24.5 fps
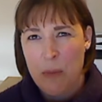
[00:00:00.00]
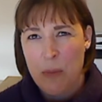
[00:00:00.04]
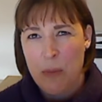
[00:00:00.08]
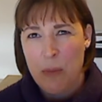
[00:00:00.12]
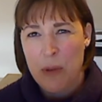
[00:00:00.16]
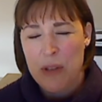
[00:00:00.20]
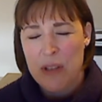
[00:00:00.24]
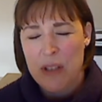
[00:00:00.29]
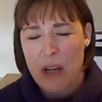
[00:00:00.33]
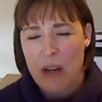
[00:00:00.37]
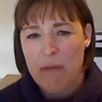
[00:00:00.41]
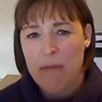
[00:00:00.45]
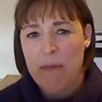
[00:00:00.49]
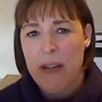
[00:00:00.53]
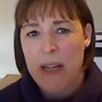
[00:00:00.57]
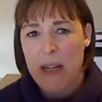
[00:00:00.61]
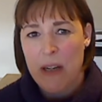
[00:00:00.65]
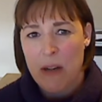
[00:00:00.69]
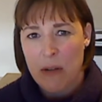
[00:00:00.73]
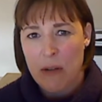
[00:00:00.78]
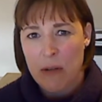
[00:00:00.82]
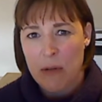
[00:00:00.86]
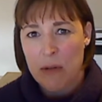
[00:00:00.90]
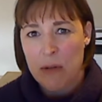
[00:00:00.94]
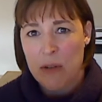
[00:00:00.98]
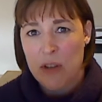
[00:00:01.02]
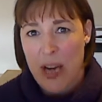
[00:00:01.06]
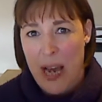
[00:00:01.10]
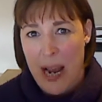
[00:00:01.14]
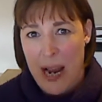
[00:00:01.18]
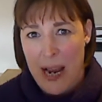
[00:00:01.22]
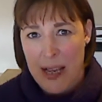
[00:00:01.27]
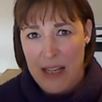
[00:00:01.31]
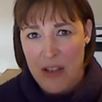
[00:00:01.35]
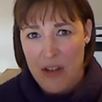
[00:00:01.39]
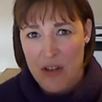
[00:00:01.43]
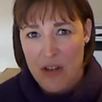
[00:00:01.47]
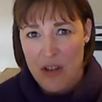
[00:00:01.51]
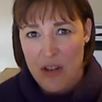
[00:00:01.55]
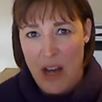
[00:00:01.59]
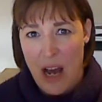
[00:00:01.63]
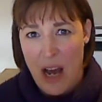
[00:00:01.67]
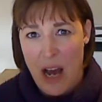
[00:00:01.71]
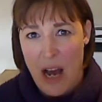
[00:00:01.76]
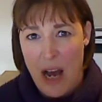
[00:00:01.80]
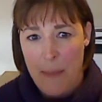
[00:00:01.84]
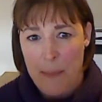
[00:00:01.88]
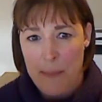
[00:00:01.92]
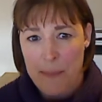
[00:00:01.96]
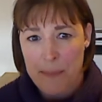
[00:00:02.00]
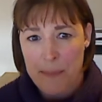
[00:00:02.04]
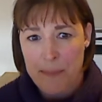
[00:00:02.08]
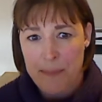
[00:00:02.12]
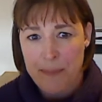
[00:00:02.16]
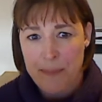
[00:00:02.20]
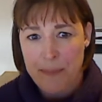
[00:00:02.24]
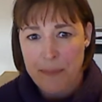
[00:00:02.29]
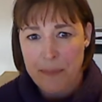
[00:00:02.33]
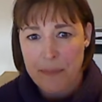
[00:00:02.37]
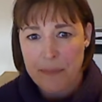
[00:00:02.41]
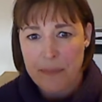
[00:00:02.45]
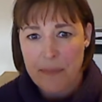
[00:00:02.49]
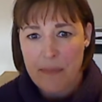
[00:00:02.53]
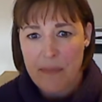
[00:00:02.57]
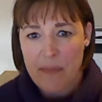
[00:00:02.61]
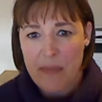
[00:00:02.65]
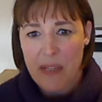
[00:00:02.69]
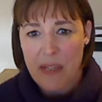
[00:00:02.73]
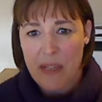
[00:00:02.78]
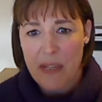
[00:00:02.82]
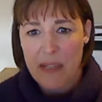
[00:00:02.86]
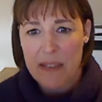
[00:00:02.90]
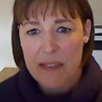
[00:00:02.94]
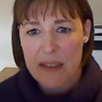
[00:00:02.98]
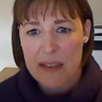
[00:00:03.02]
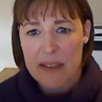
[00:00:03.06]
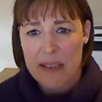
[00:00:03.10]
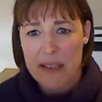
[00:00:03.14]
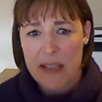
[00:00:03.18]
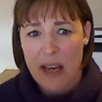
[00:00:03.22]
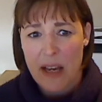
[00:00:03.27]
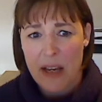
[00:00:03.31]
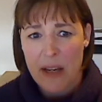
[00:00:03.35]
was a real challenge. So